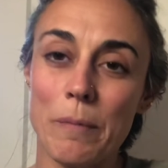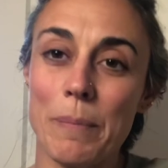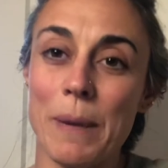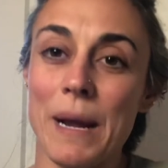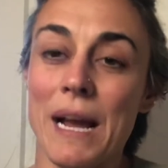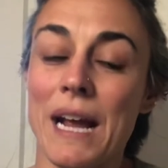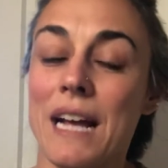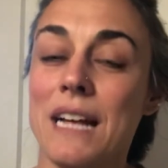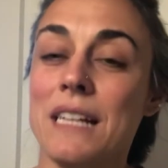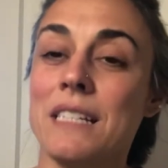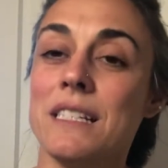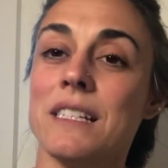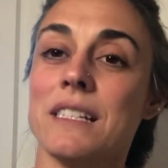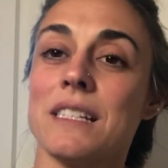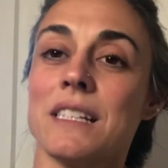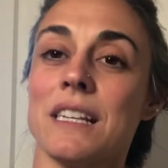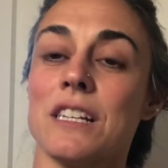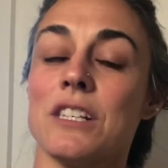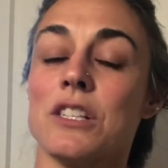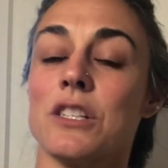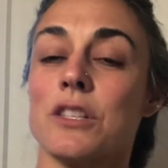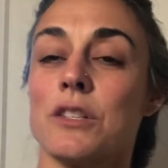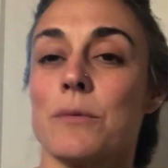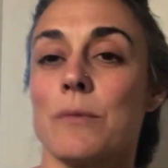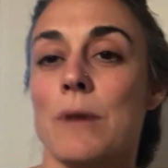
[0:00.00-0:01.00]
bands.
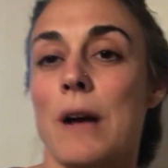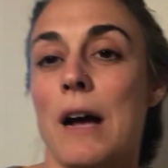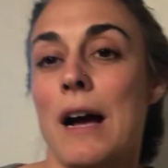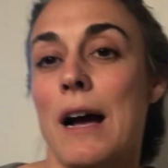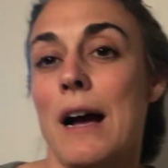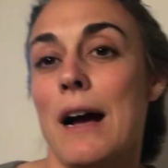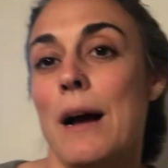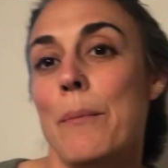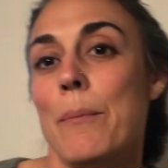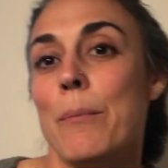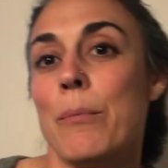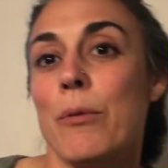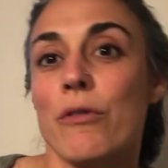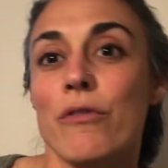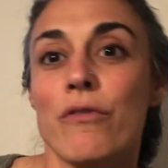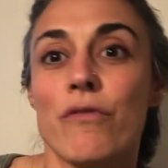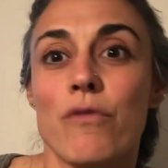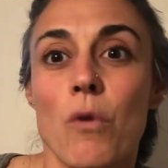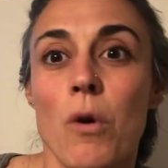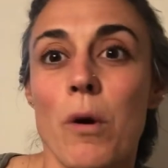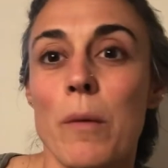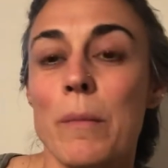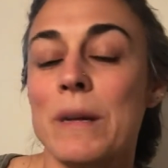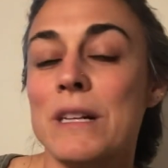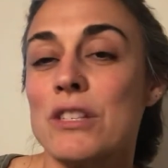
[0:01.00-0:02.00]
It's a uh,
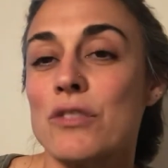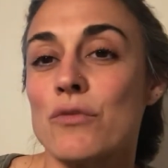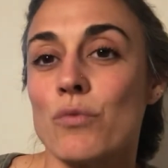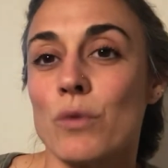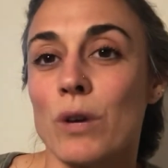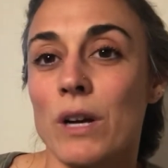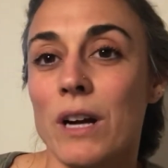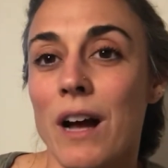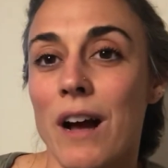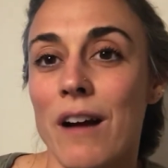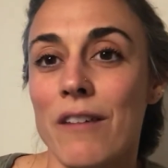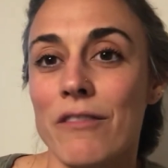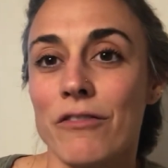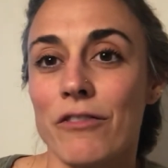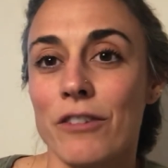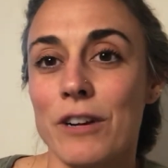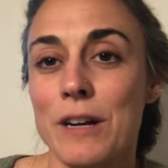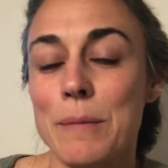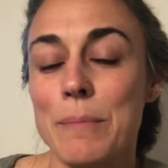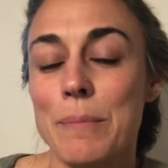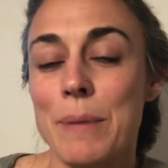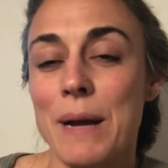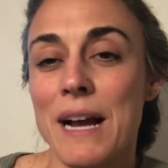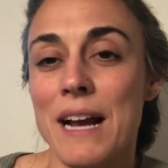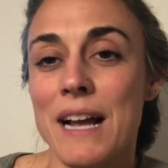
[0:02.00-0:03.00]
performance
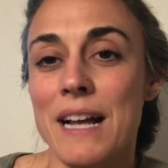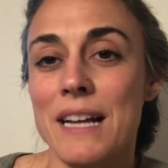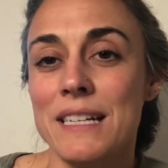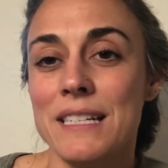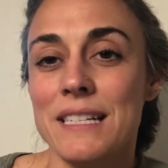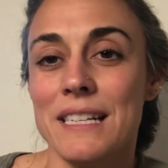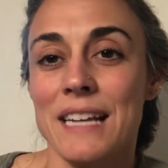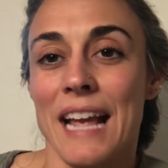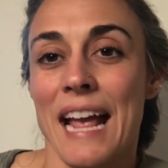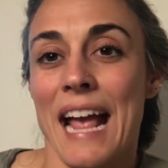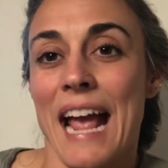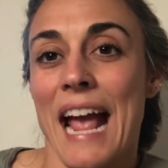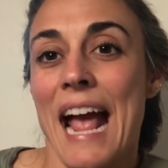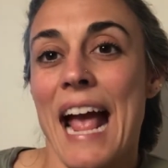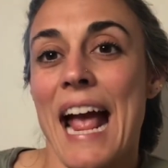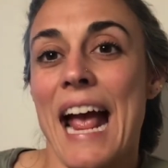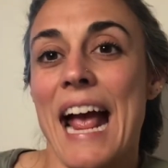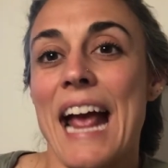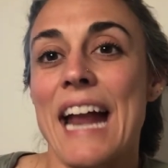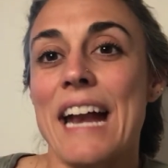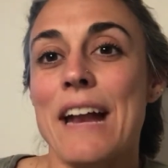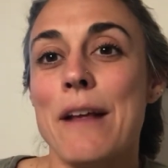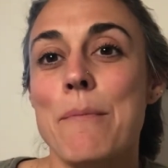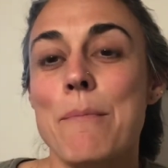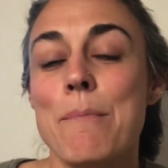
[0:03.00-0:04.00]
recovery band,
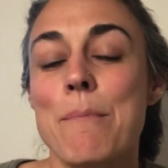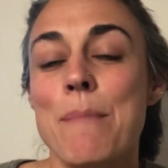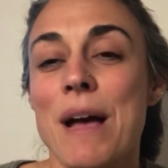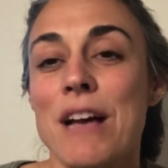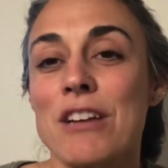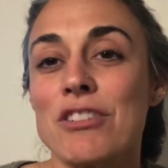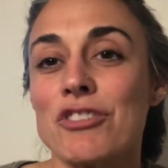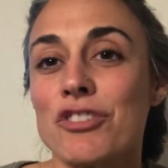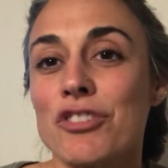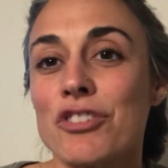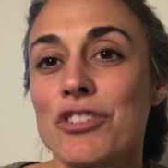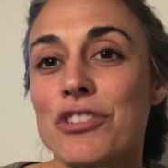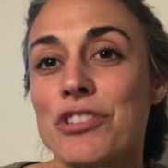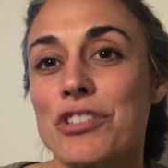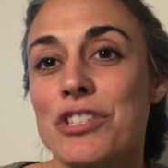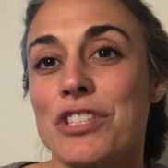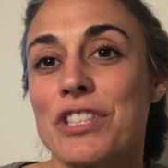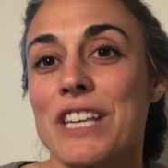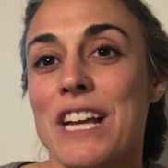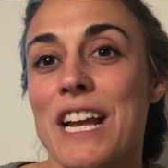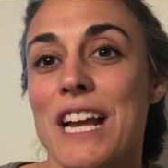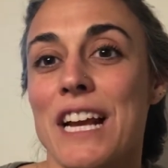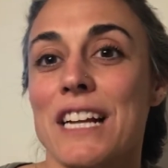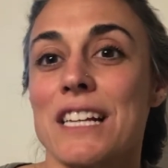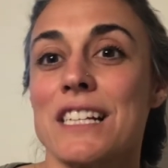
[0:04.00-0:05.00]
and it measures
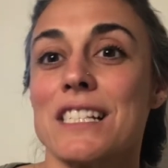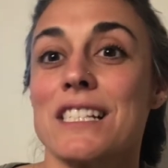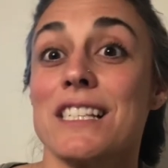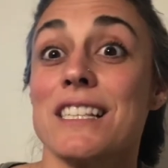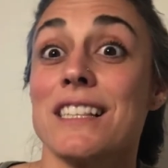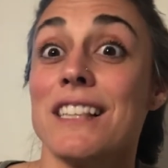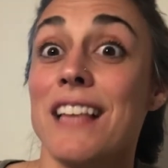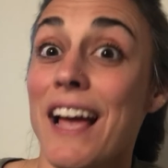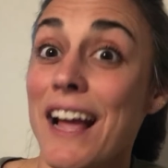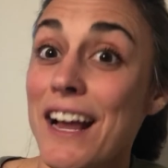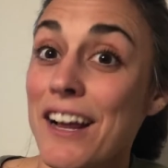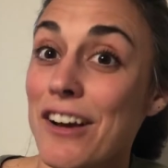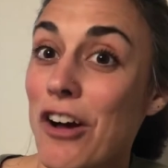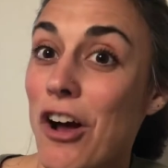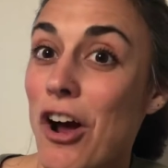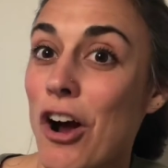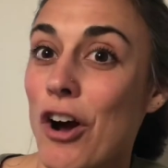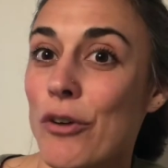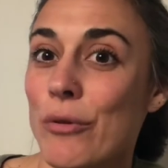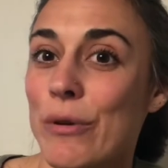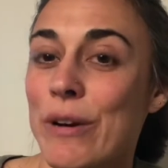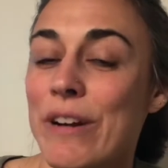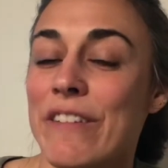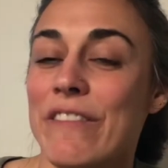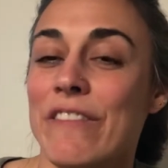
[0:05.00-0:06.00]
things like
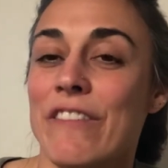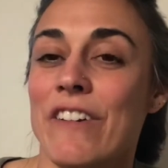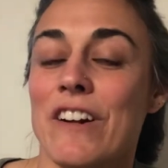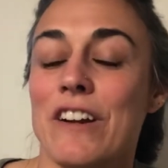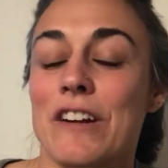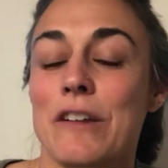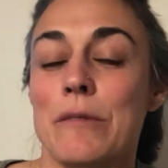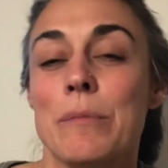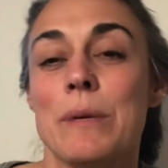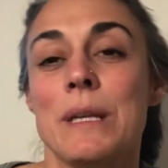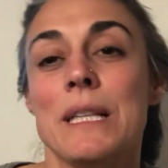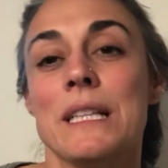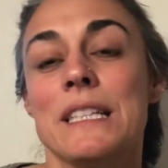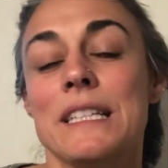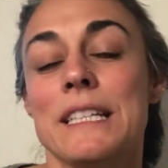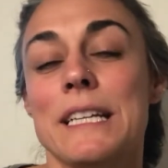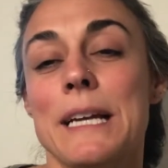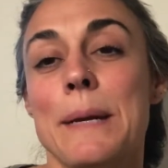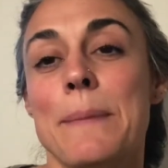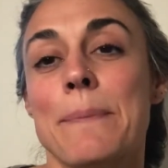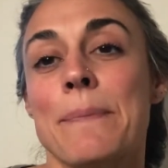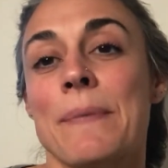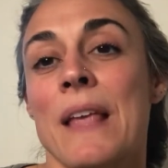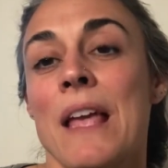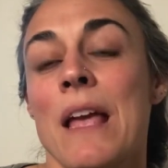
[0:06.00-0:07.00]
heart rate
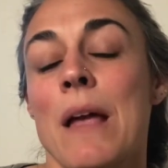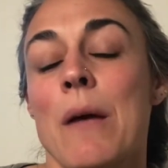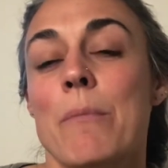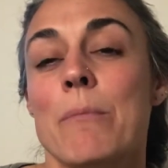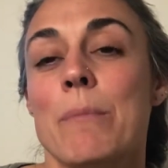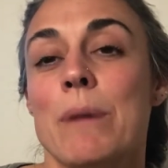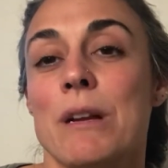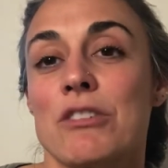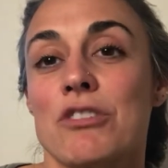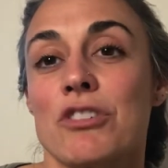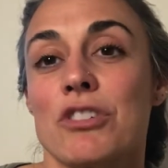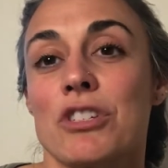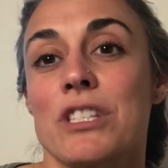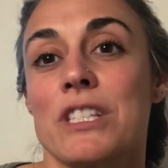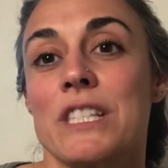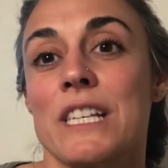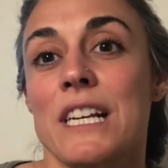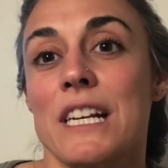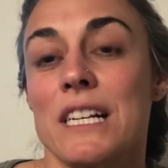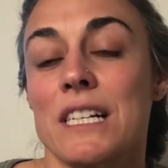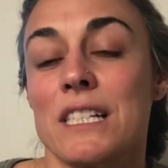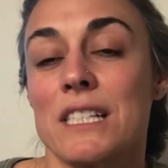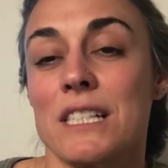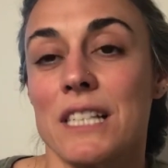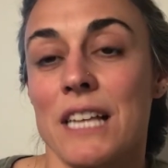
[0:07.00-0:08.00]
variability, measures
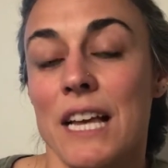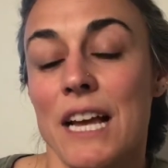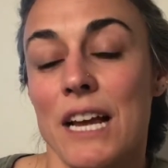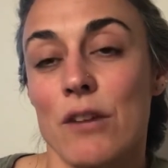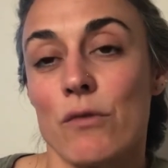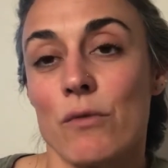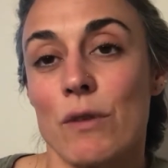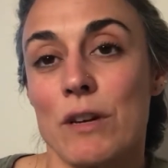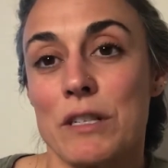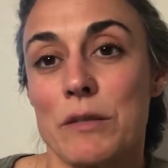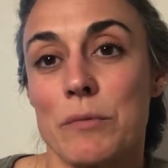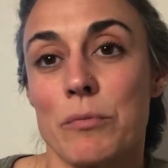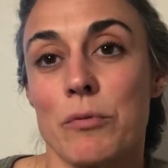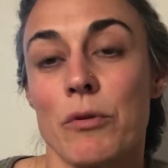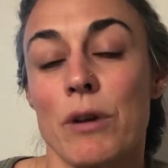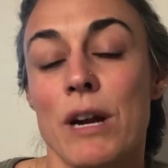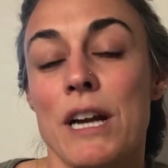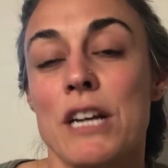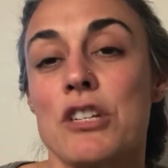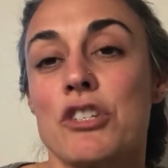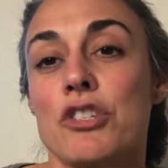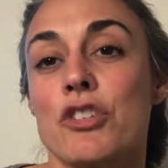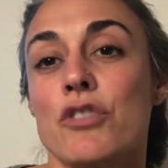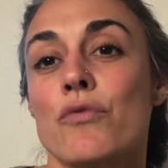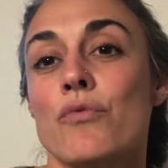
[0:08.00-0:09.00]
things like
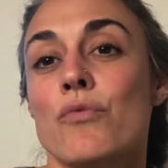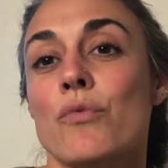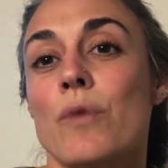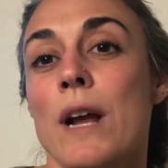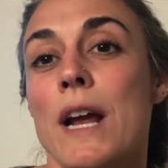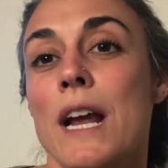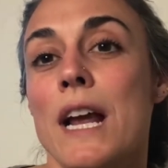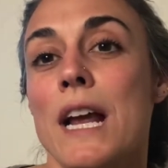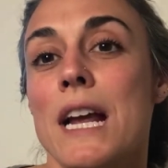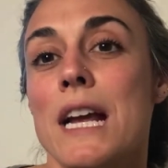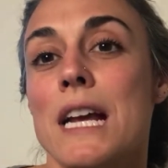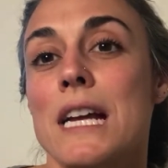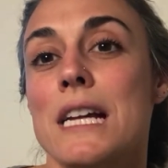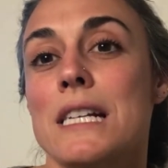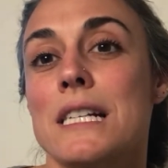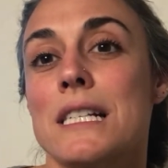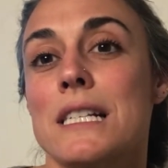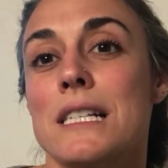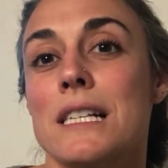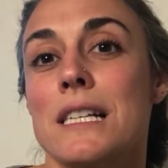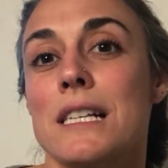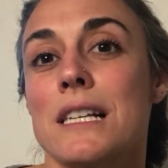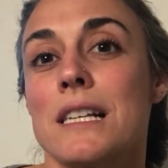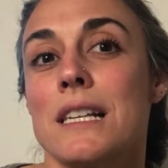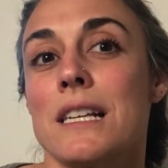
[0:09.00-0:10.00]
respiration
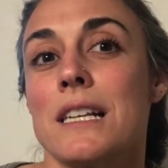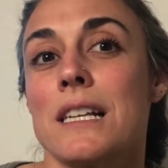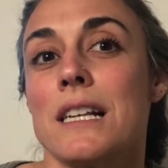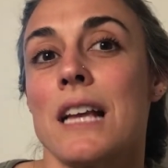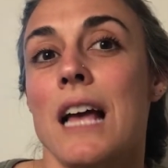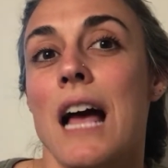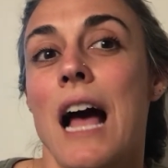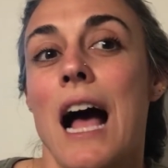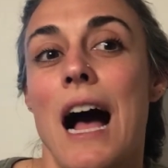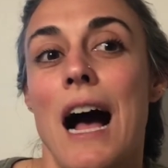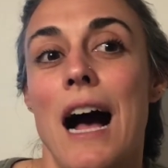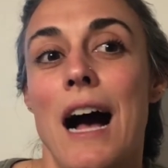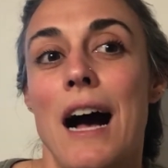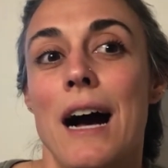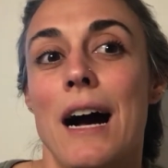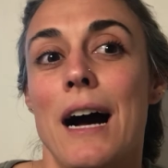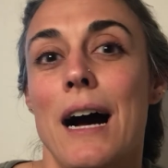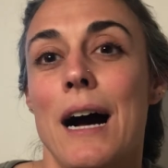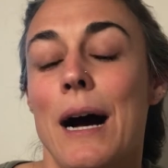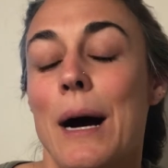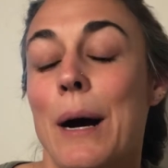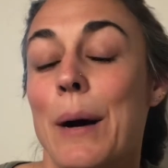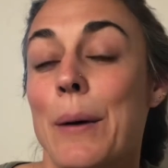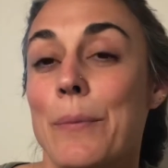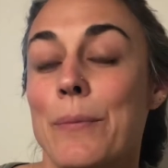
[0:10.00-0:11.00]
rate,
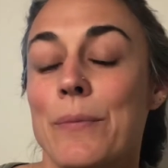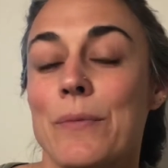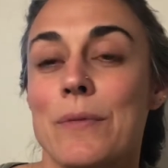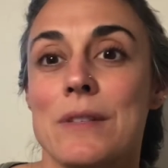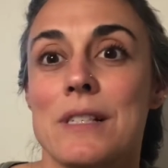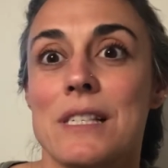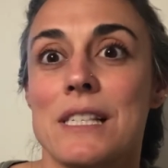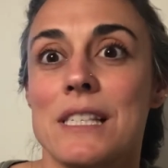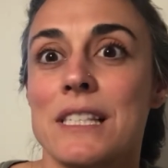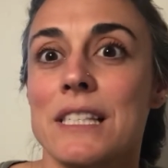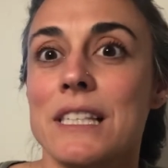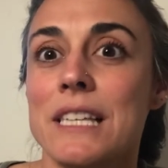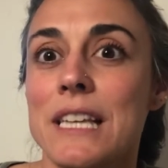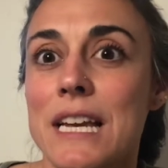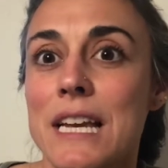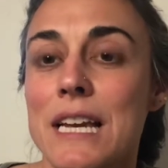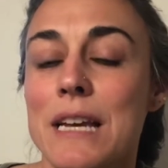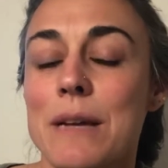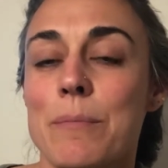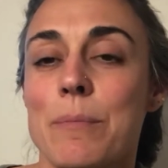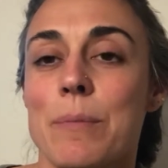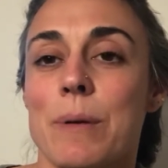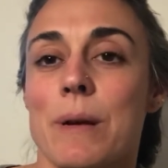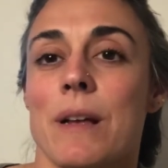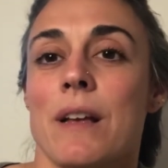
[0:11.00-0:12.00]
um,
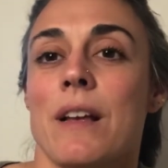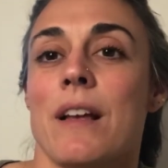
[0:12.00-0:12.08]
sleep,